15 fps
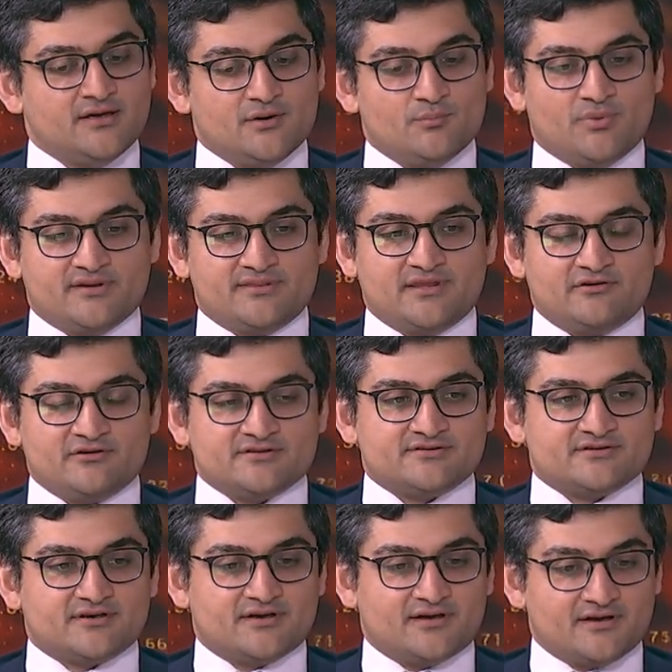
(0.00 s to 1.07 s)
But there is
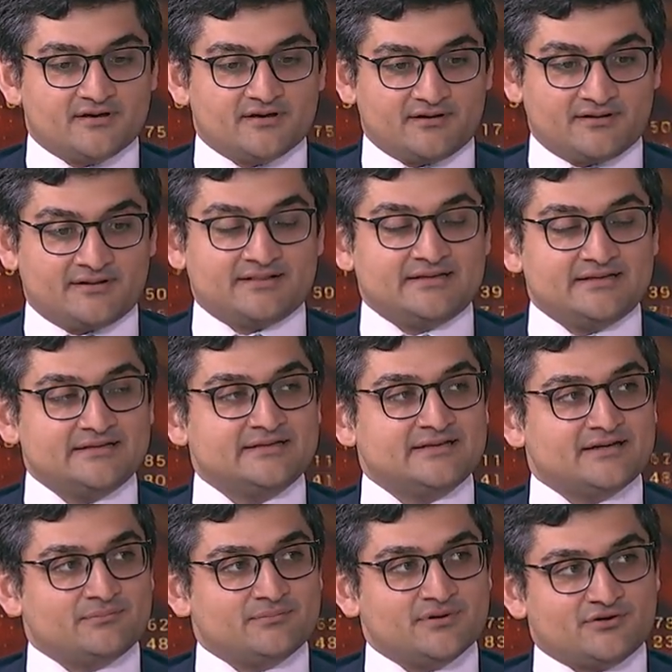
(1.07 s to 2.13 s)
clearly
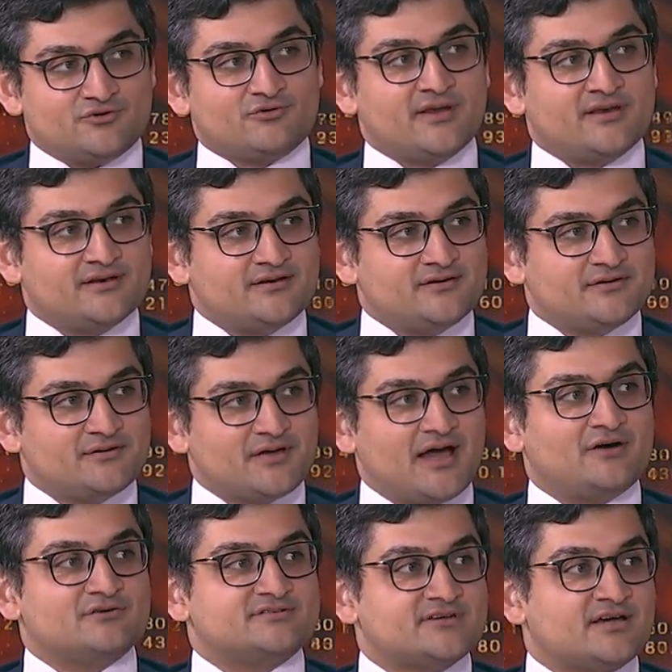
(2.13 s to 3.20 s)
a trend
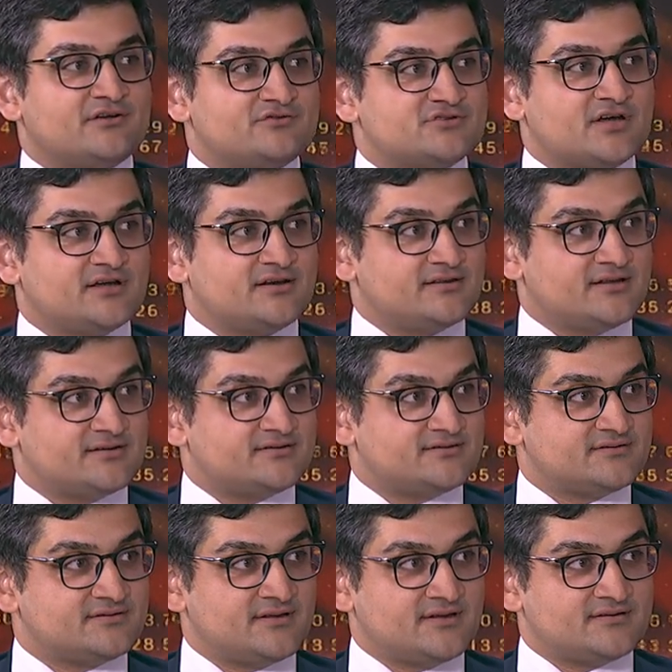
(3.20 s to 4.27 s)
outside of China
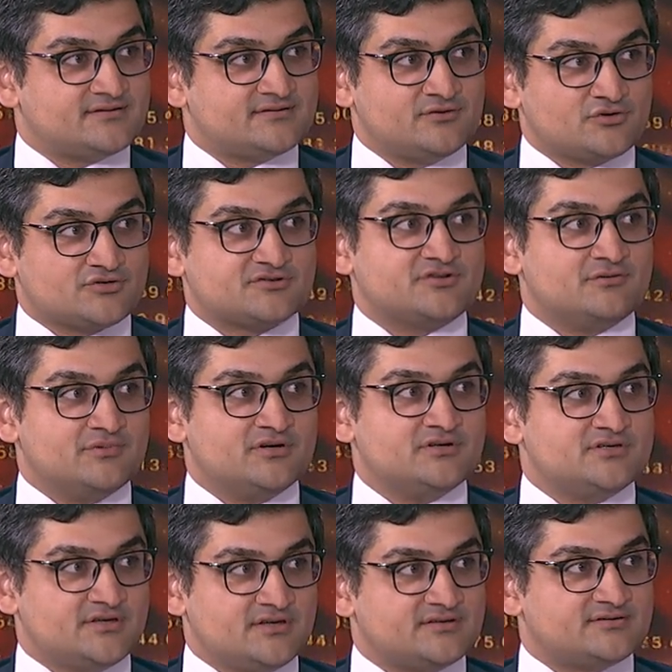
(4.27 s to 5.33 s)
that's not just
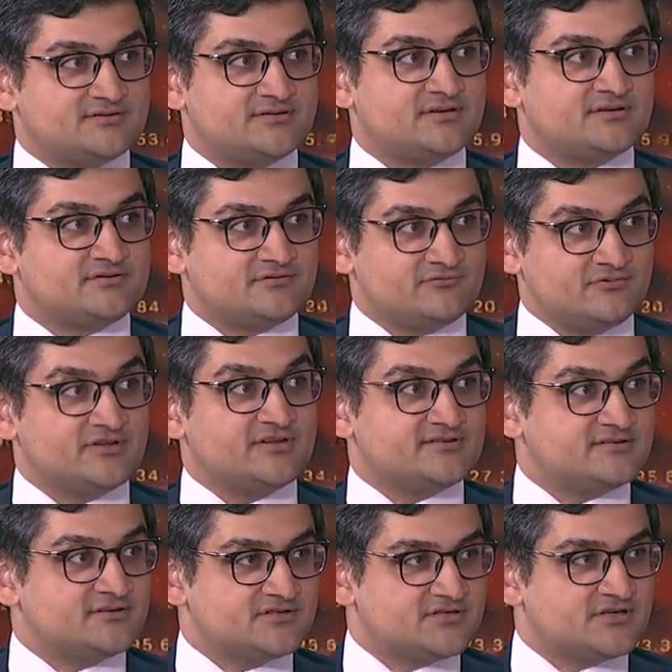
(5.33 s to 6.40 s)
emerging, it's really
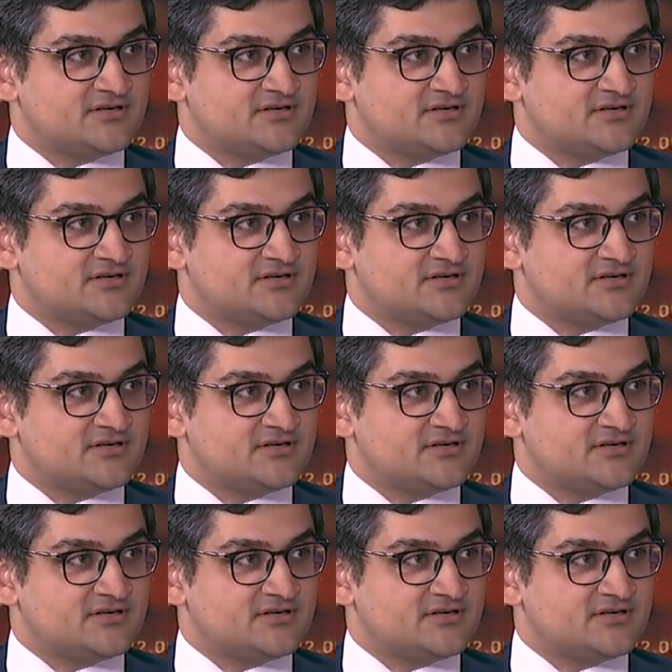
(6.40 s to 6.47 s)
surging.